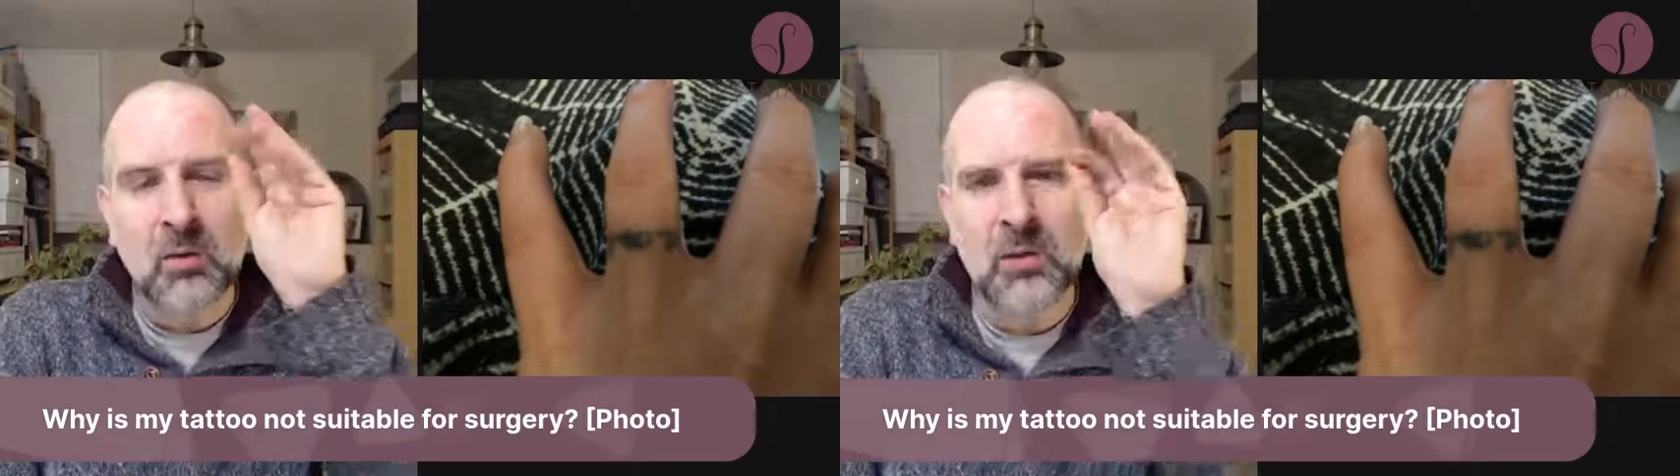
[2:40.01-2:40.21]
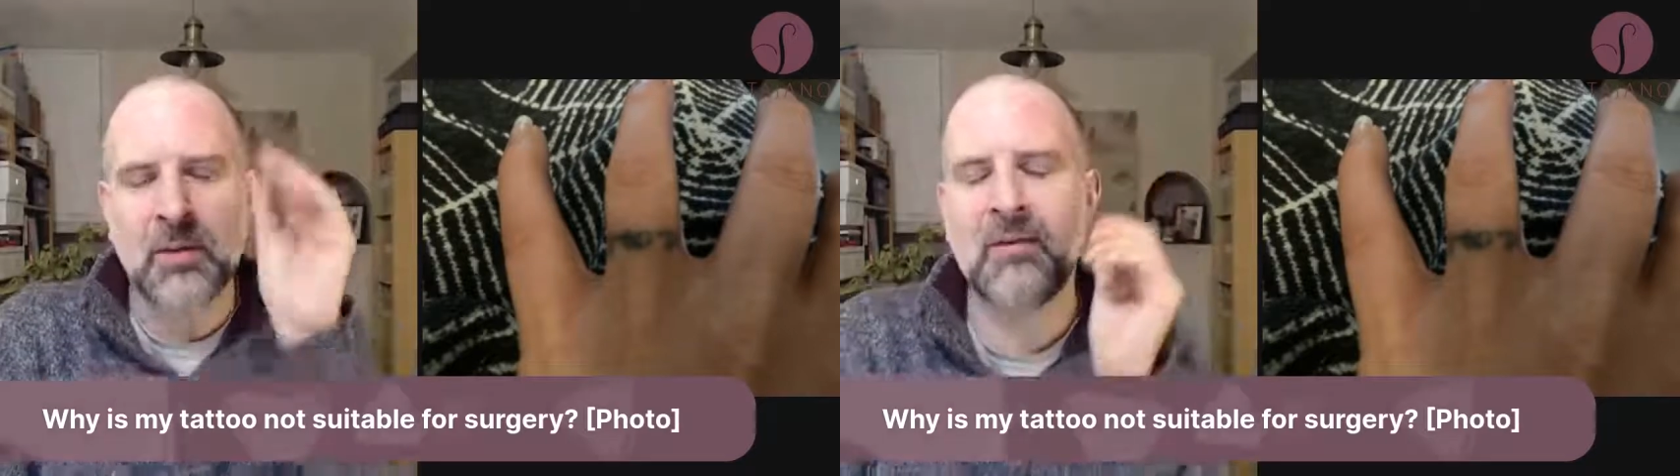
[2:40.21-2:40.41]
a
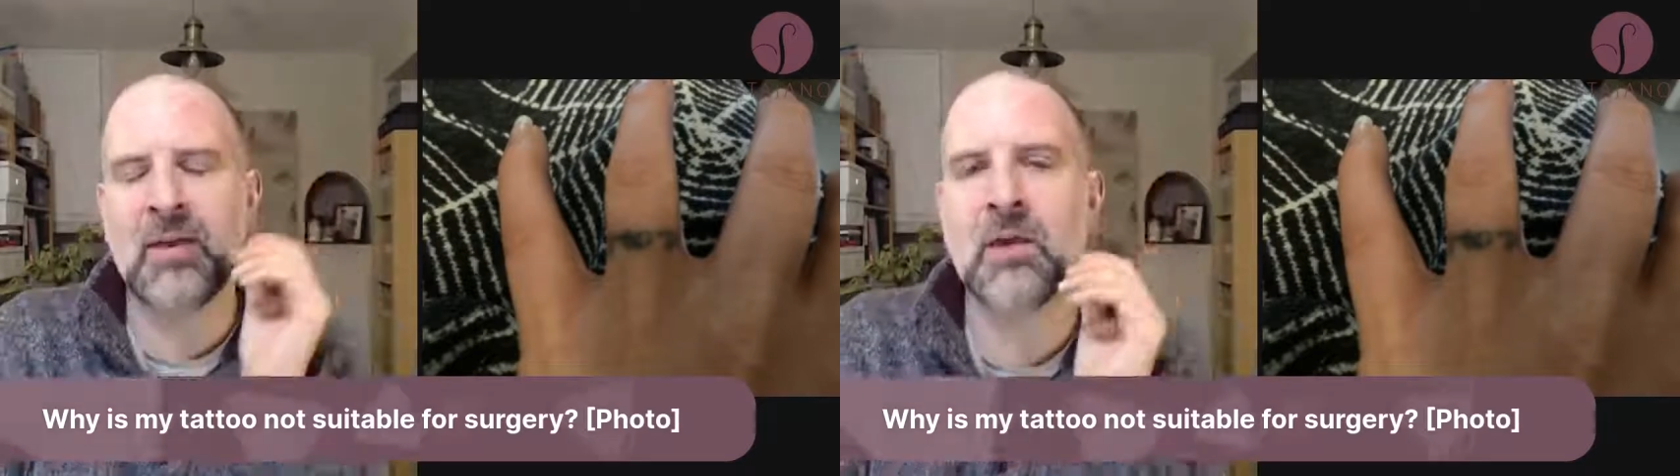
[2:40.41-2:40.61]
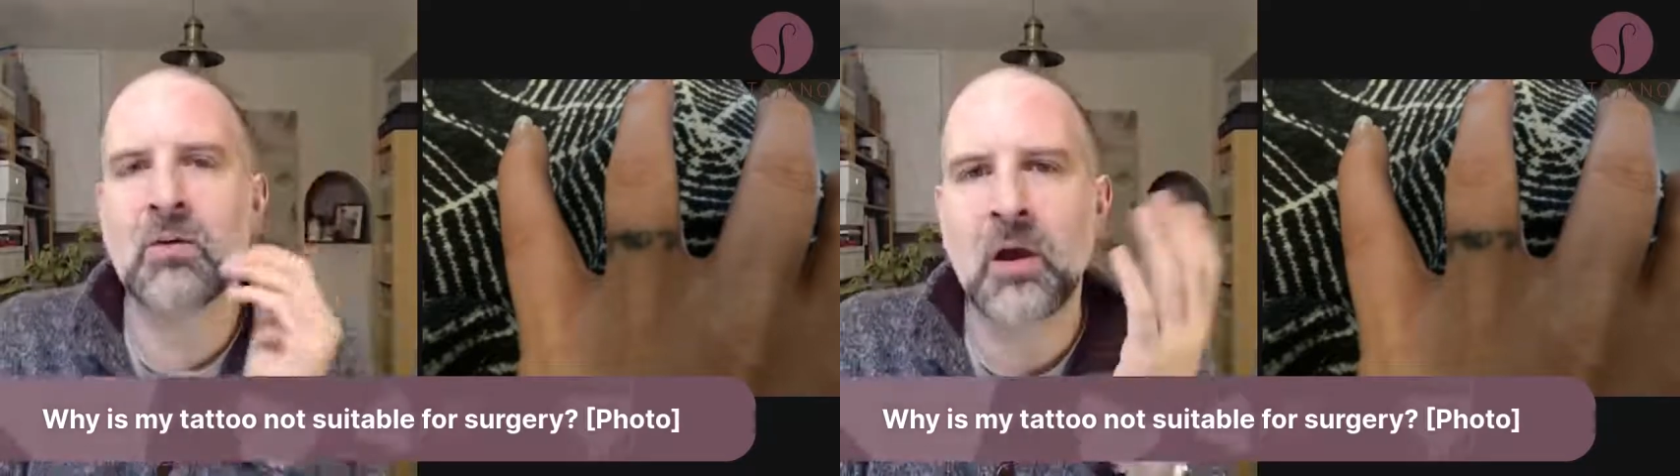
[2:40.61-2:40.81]
bit of
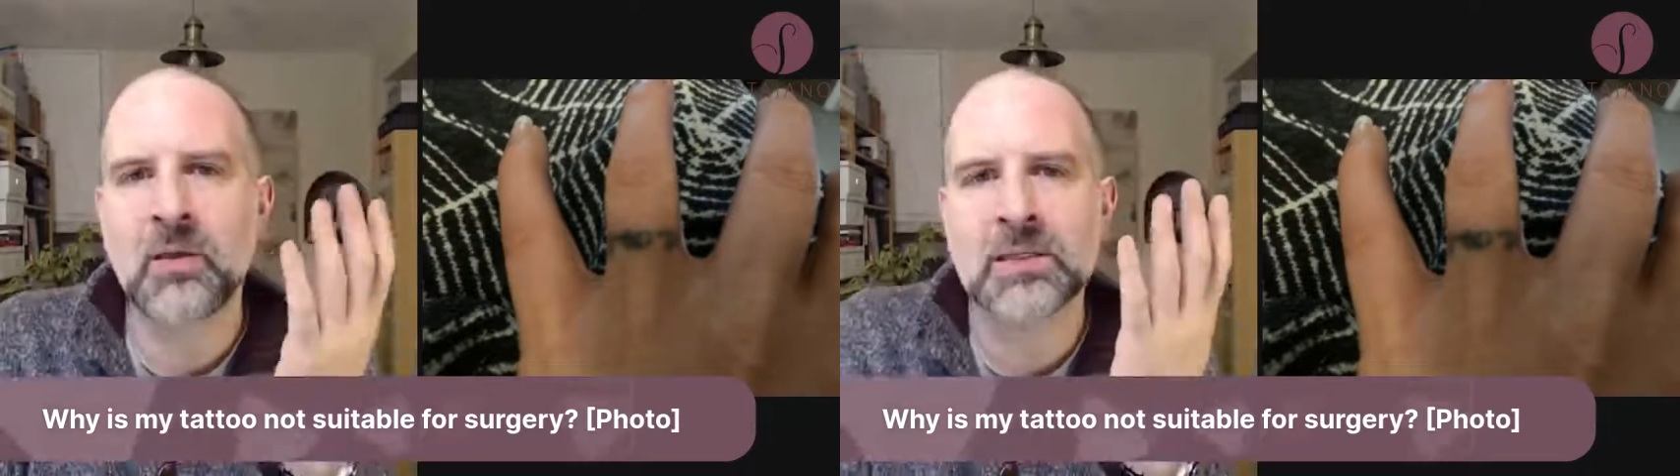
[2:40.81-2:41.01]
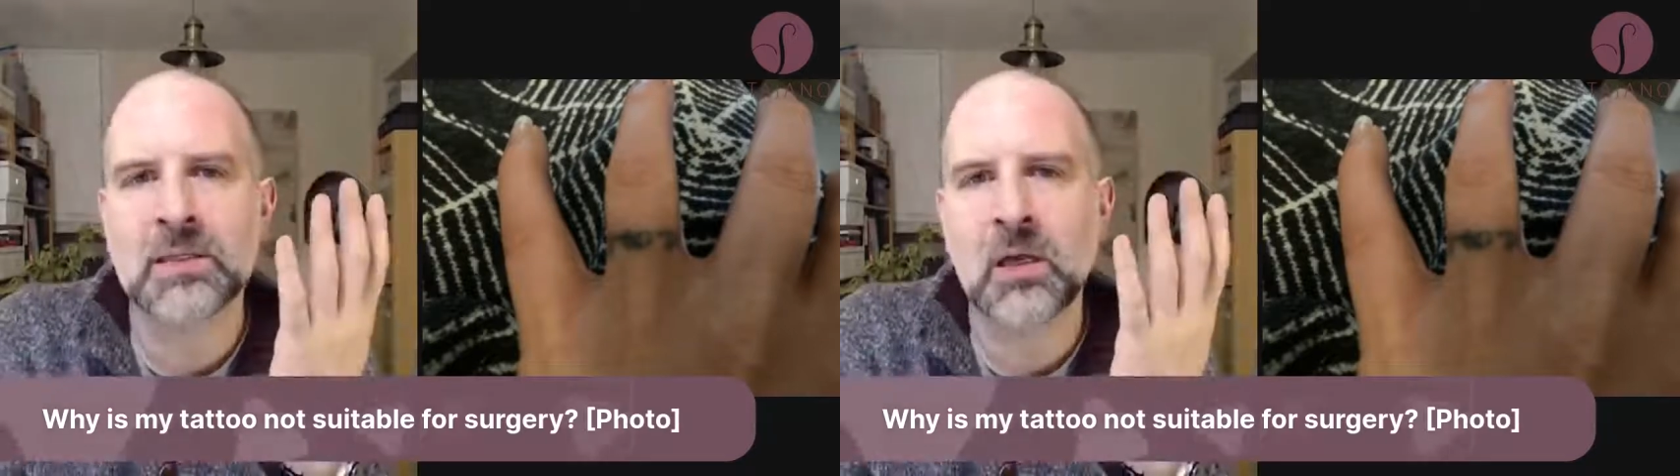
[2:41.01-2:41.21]
ink on either
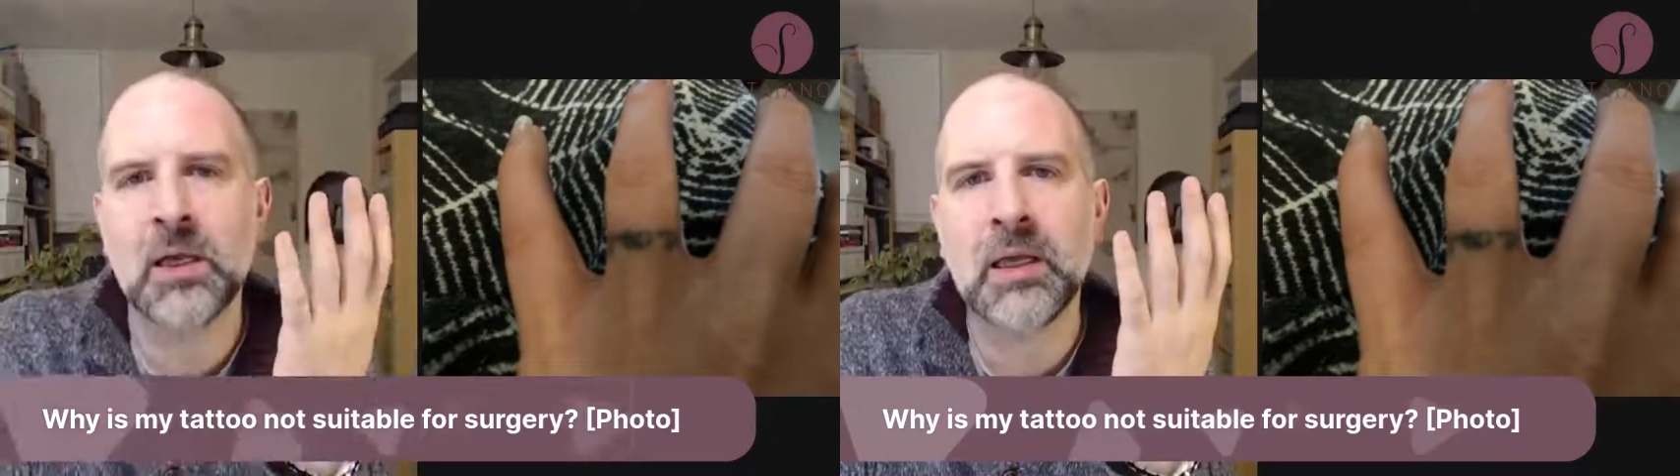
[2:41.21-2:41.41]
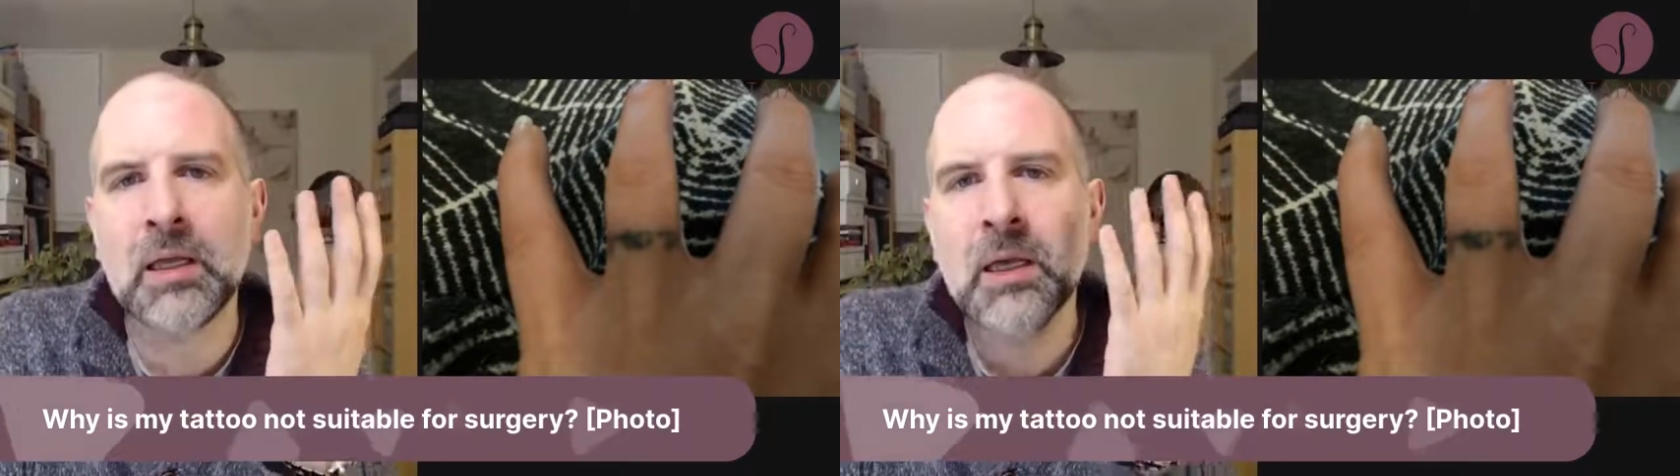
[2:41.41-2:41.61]
side.